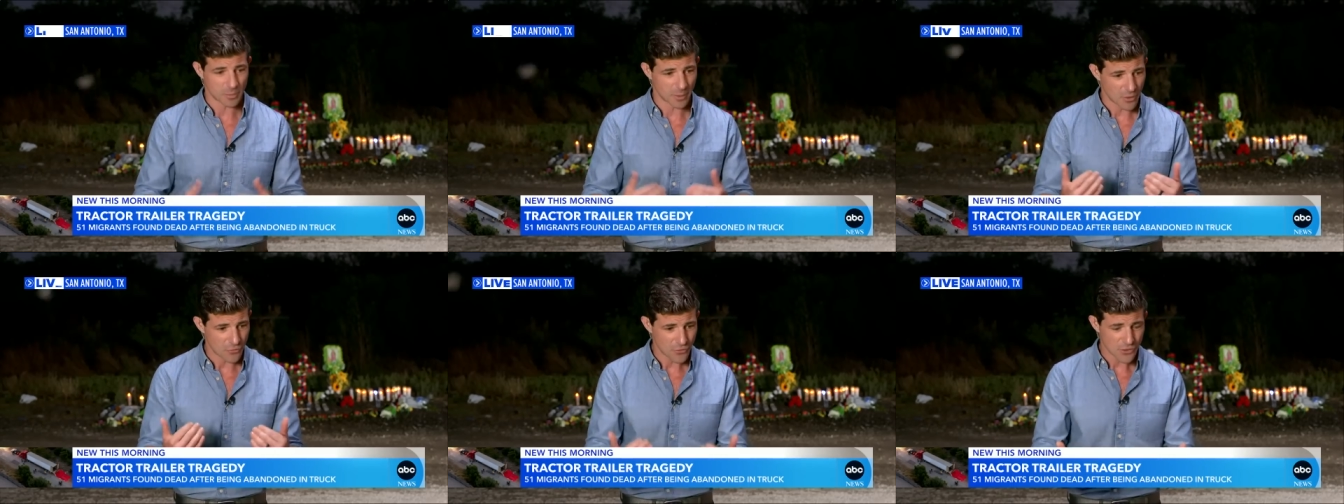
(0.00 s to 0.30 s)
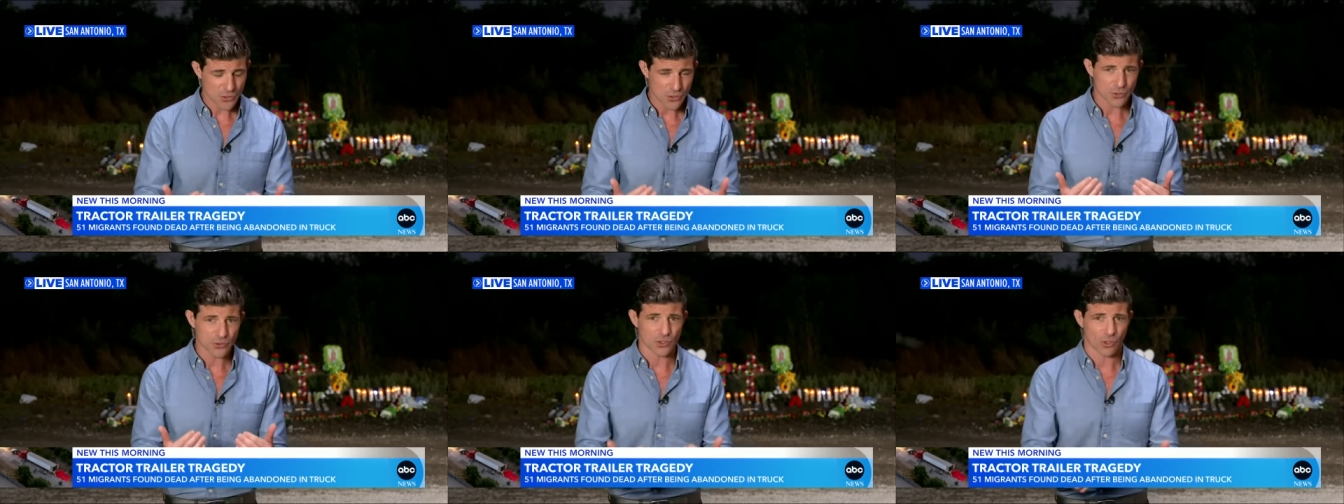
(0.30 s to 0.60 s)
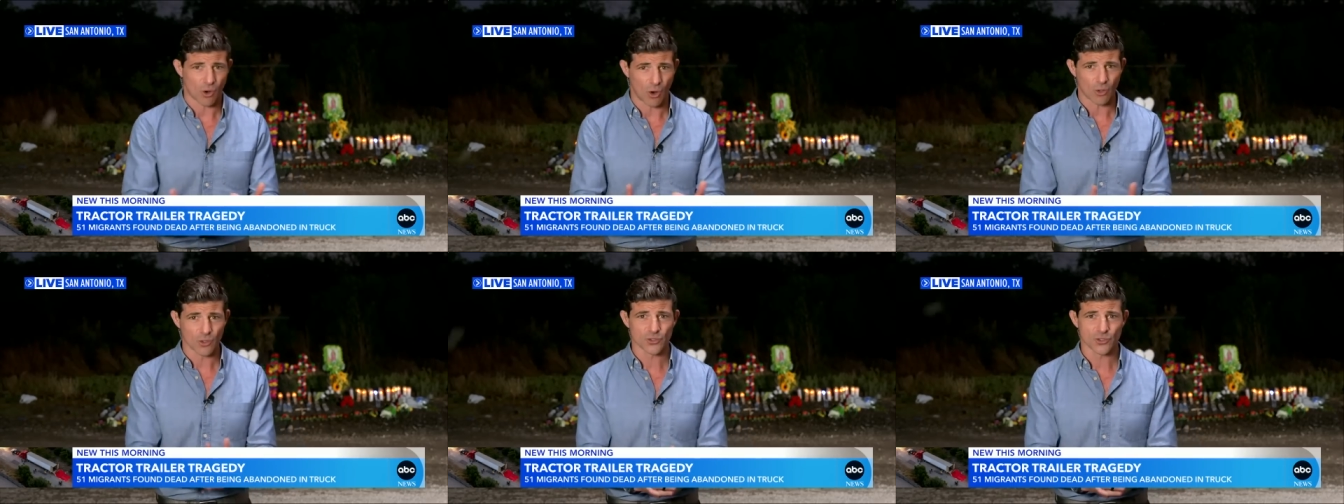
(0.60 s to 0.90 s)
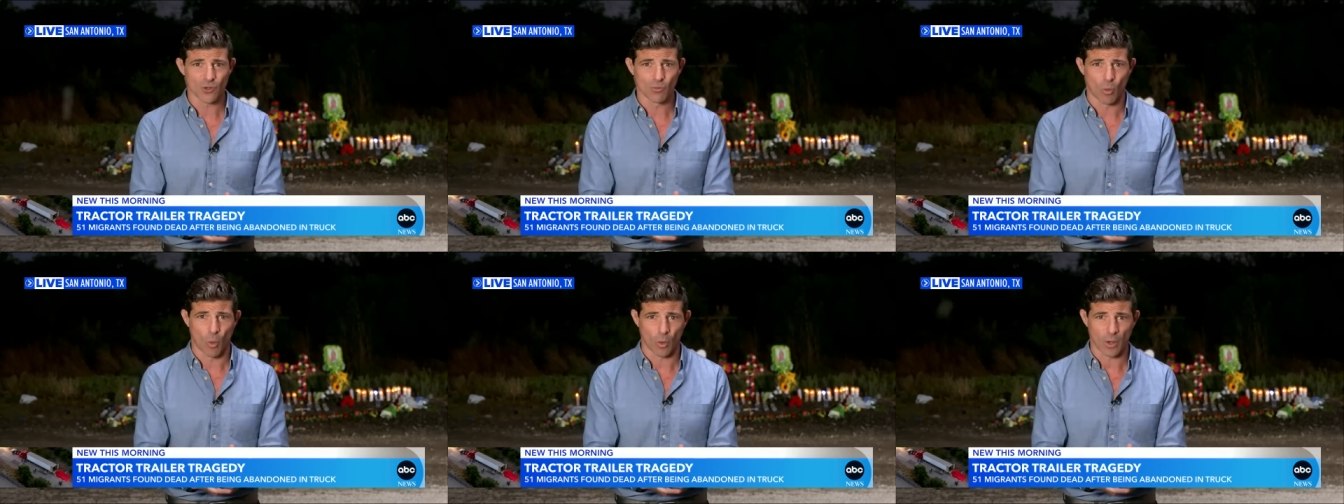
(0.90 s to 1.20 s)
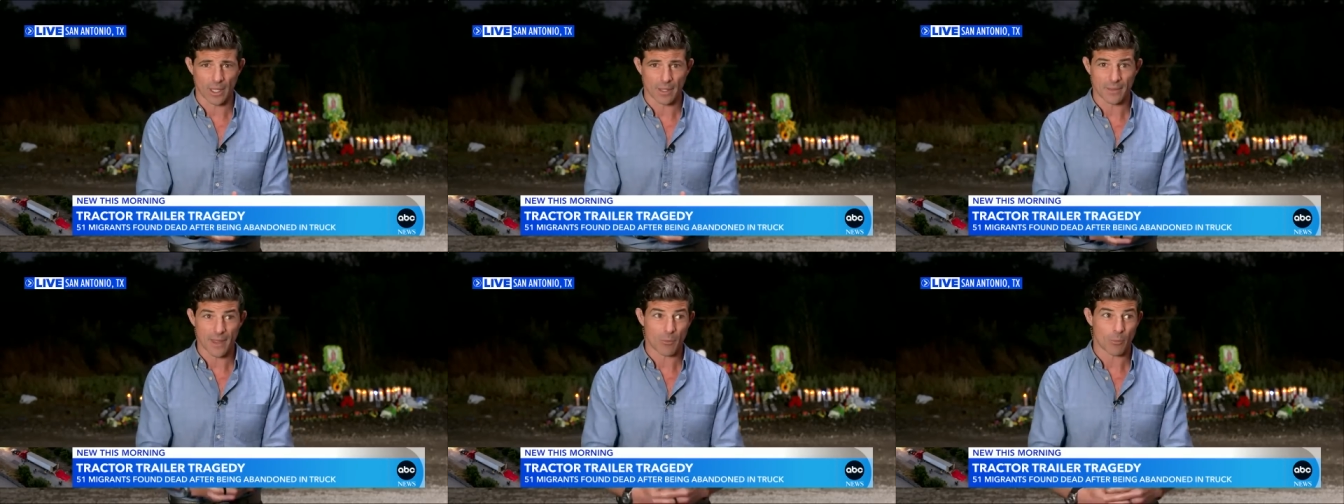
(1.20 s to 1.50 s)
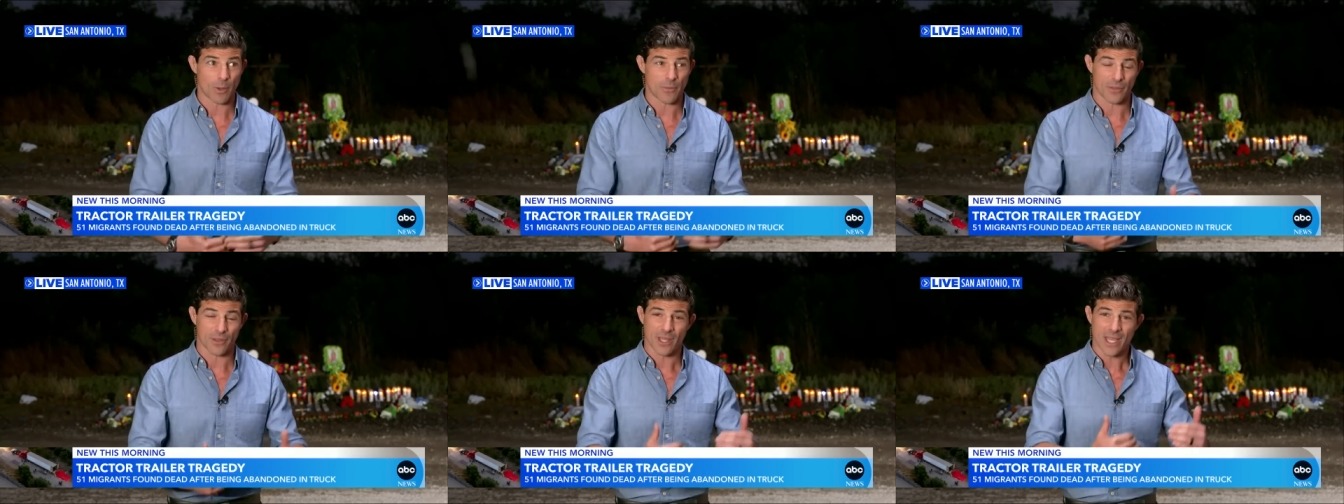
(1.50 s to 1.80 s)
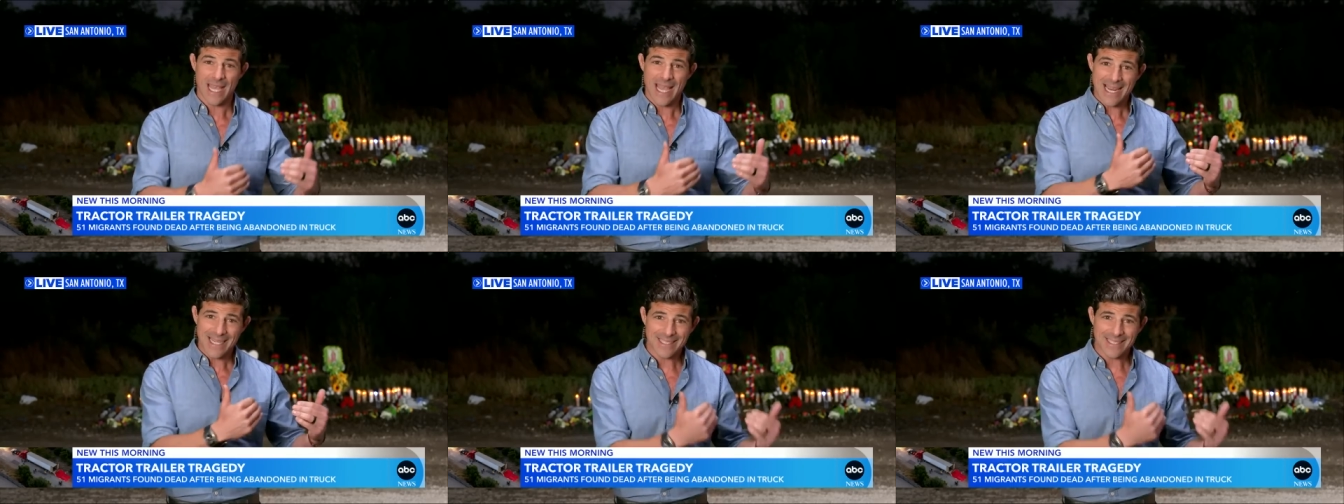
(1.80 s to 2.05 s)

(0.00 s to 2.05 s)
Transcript: But officials are also warning that with the